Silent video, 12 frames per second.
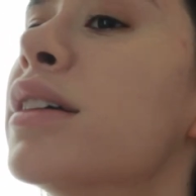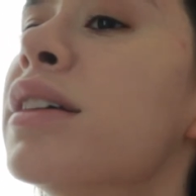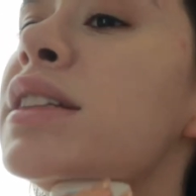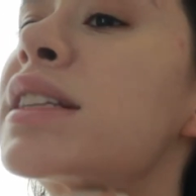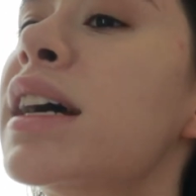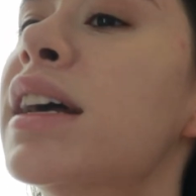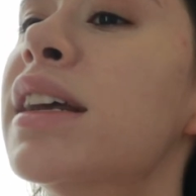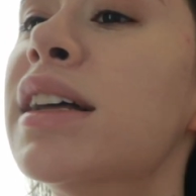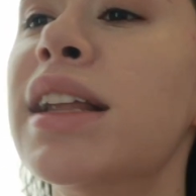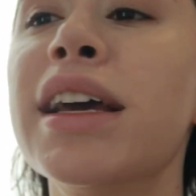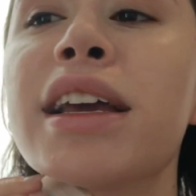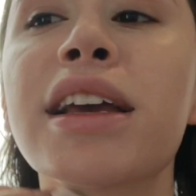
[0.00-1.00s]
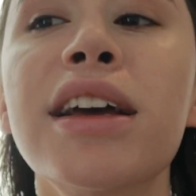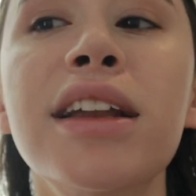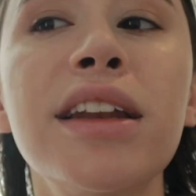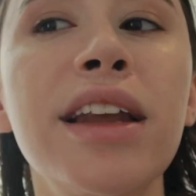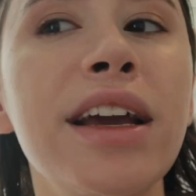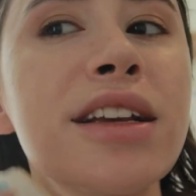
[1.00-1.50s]
it's kind of like
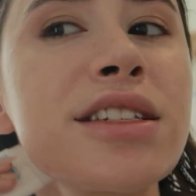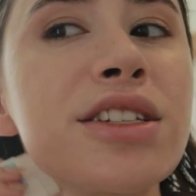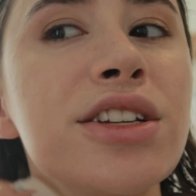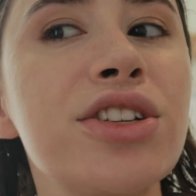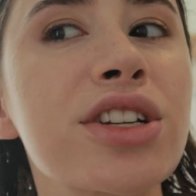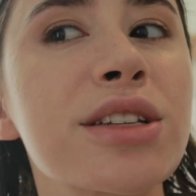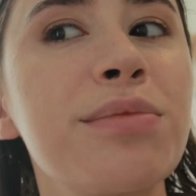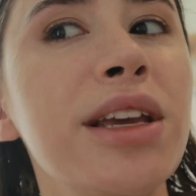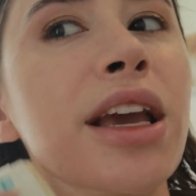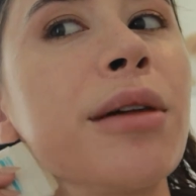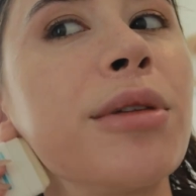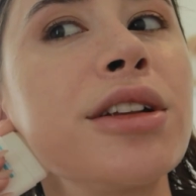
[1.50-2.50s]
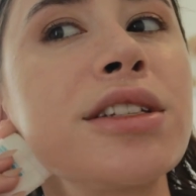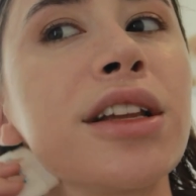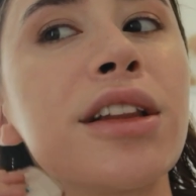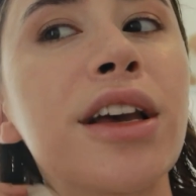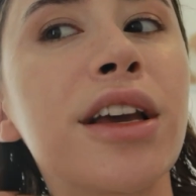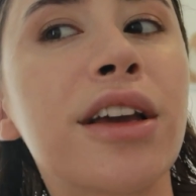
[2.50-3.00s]
nice to just be able to
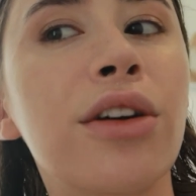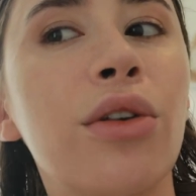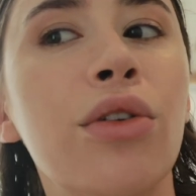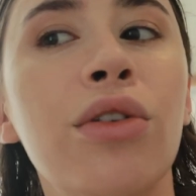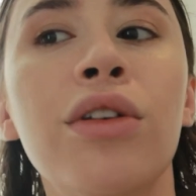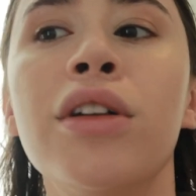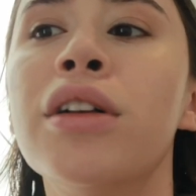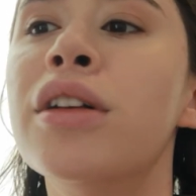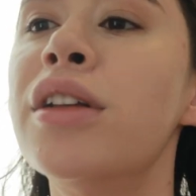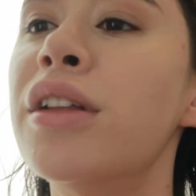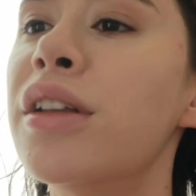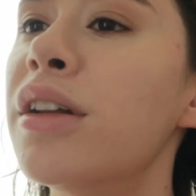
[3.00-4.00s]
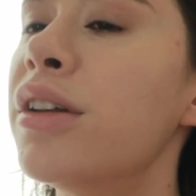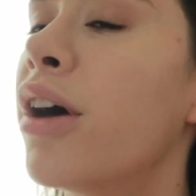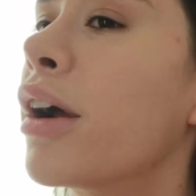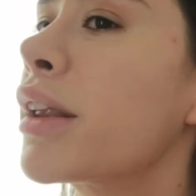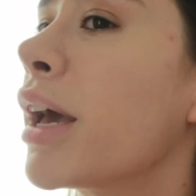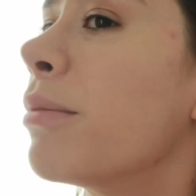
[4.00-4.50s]
like
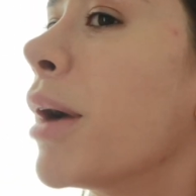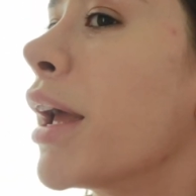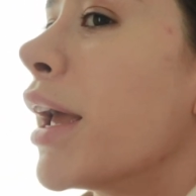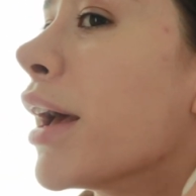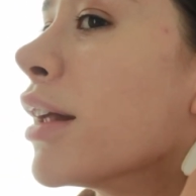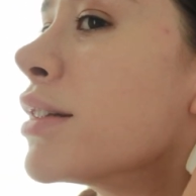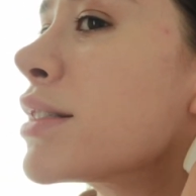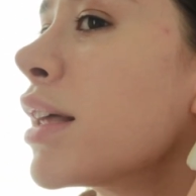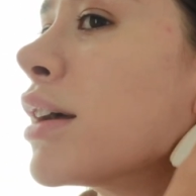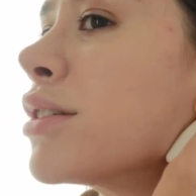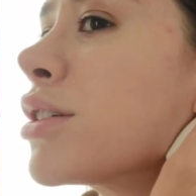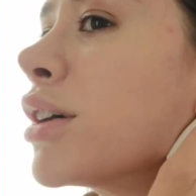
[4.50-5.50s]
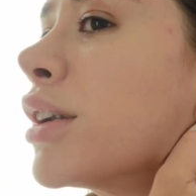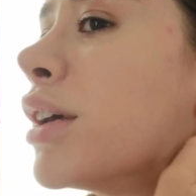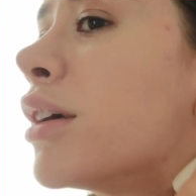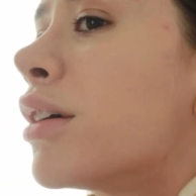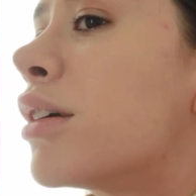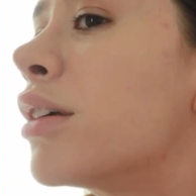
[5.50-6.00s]
not get my hands that
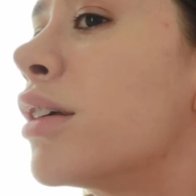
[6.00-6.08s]
dirty.